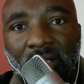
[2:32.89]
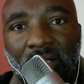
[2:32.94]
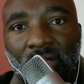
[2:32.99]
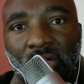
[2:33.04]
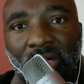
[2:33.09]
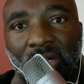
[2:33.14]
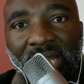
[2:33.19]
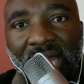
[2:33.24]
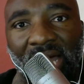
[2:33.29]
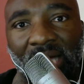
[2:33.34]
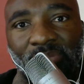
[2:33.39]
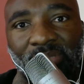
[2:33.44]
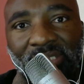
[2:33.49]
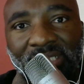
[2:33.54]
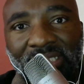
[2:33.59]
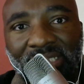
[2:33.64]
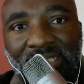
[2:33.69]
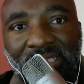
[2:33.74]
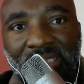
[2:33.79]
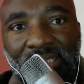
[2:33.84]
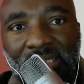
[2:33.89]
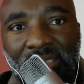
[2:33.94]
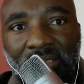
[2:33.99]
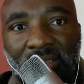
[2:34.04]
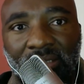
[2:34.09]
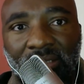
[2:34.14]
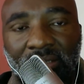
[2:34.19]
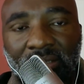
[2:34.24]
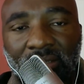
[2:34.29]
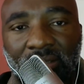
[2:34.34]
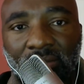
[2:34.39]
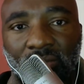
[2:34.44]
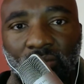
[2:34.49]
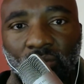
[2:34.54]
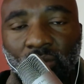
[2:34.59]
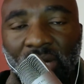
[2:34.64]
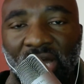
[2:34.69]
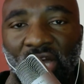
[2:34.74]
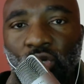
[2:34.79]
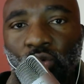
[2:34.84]
collapses.
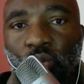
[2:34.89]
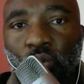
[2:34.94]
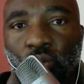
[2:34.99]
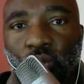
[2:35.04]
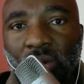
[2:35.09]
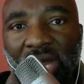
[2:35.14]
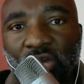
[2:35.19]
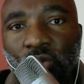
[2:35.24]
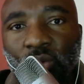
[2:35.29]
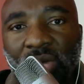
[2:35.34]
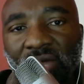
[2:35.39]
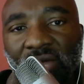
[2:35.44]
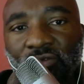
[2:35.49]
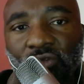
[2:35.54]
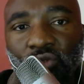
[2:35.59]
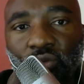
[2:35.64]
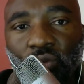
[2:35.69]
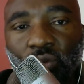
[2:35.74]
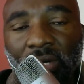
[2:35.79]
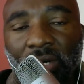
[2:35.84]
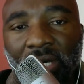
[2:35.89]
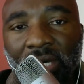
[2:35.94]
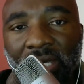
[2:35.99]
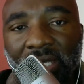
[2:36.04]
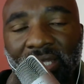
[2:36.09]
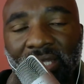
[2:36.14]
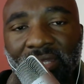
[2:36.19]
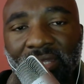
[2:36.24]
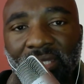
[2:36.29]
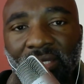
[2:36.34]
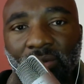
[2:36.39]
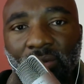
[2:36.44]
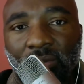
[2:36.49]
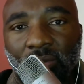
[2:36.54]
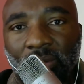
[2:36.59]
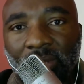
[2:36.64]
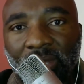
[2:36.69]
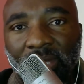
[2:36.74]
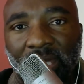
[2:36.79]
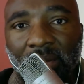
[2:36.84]
Why do we have to do anything
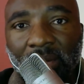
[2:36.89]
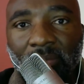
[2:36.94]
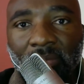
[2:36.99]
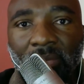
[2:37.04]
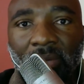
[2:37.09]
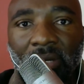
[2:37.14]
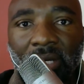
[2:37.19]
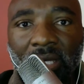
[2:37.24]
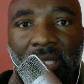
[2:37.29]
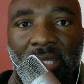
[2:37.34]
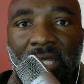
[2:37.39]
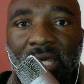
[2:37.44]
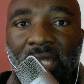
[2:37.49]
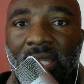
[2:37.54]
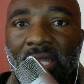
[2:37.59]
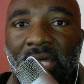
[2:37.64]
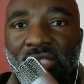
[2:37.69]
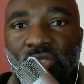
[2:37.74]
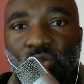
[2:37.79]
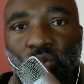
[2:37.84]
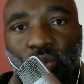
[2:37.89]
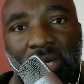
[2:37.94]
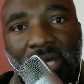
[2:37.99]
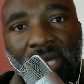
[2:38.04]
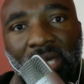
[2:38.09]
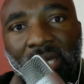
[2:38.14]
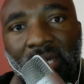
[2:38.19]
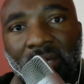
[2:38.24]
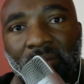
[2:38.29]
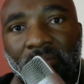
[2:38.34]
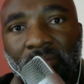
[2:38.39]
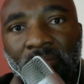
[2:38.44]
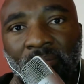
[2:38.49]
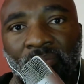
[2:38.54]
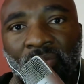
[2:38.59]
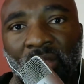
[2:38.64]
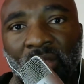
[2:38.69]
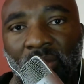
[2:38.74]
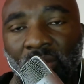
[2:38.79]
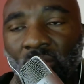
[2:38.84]
with them? And then that's where
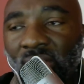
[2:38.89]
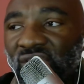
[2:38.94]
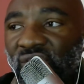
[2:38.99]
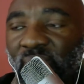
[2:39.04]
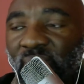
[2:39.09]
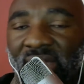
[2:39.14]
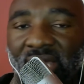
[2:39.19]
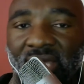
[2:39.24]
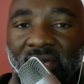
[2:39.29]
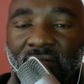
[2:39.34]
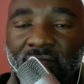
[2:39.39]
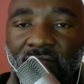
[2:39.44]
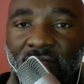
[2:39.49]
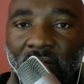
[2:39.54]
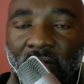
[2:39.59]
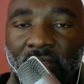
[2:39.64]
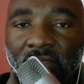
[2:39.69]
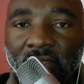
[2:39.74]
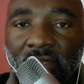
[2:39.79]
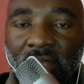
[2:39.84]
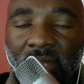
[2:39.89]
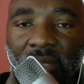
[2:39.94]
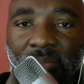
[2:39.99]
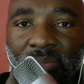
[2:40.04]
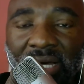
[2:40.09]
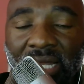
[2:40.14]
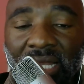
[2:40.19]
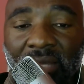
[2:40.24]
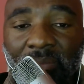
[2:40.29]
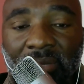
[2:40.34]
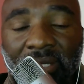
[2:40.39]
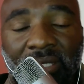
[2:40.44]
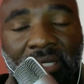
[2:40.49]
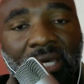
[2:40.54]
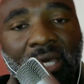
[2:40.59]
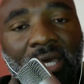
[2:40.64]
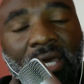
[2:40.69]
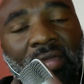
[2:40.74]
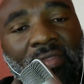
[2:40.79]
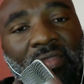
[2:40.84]
there was back and forth in the parliament.
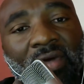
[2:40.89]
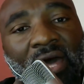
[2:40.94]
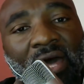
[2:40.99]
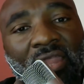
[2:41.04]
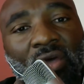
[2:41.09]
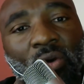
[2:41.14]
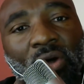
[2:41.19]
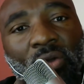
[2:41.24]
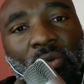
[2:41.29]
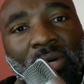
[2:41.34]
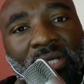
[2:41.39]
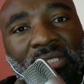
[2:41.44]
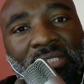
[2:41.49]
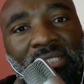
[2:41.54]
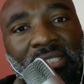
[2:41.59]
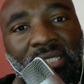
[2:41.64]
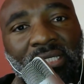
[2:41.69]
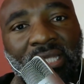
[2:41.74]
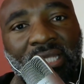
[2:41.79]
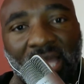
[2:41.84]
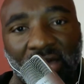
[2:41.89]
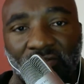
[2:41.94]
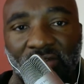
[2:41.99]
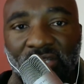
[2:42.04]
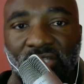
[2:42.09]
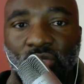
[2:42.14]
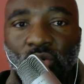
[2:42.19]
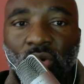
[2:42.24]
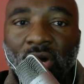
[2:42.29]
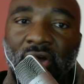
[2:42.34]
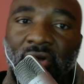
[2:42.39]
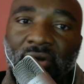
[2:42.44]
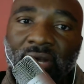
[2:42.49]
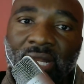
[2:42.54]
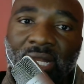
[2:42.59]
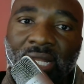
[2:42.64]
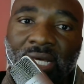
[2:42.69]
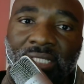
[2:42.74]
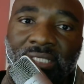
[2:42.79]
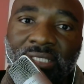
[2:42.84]
And the other one was the lovers
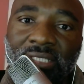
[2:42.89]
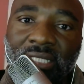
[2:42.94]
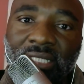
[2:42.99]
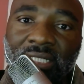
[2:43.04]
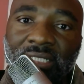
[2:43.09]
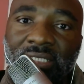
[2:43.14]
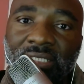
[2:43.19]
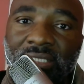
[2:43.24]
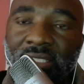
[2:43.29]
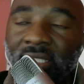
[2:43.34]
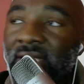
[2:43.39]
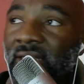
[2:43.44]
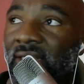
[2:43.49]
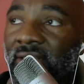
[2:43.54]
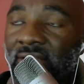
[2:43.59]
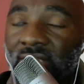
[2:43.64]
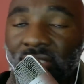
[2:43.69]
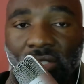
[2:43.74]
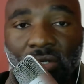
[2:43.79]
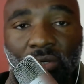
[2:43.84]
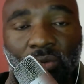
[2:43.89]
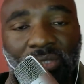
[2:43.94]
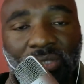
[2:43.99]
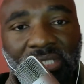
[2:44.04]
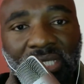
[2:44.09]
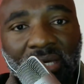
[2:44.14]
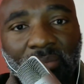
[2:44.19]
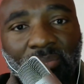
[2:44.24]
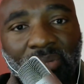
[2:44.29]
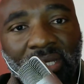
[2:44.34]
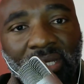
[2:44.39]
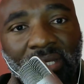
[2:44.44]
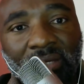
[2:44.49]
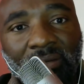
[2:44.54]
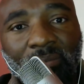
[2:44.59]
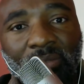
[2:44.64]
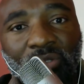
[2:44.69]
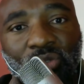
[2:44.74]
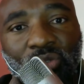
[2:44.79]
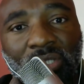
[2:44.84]
quarrel, as it's always
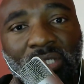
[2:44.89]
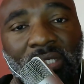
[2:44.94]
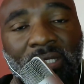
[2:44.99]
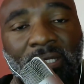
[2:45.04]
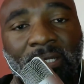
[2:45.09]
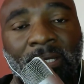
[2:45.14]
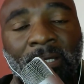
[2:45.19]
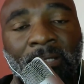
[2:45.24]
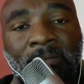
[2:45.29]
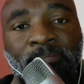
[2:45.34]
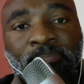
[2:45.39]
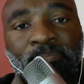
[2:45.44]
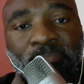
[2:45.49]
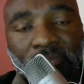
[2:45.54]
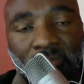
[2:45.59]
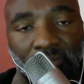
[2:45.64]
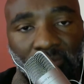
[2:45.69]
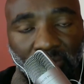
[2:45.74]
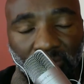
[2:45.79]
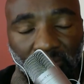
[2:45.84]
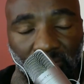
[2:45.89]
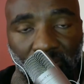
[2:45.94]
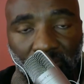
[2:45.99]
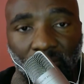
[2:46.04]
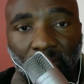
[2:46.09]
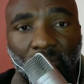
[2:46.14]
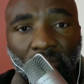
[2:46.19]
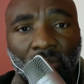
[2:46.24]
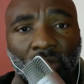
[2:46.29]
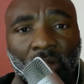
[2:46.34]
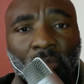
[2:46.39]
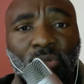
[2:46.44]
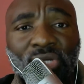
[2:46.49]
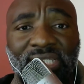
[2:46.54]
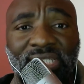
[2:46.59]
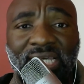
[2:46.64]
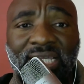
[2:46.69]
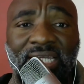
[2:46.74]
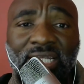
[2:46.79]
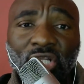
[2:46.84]
happening between
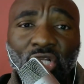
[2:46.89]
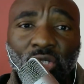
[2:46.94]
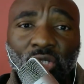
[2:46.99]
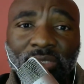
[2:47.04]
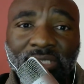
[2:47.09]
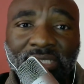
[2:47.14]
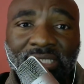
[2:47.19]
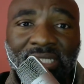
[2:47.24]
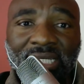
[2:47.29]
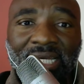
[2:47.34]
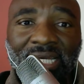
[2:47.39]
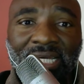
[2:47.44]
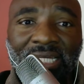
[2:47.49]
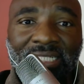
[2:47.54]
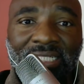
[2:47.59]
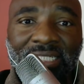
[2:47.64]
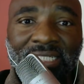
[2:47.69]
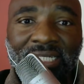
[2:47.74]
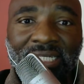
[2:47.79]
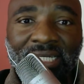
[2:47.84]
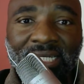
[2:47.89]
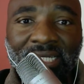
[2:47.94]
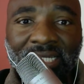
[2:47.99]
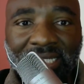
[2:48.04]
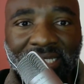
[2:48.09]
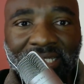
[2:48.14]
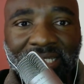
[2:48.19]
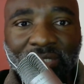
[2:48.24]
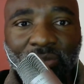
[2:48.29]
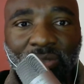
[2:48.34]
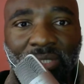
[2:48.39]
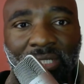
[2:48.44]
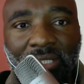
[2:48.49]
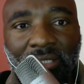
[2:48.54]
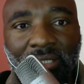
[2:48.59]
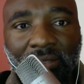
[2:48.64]
Buyiseni Ndlozi and Lindiwe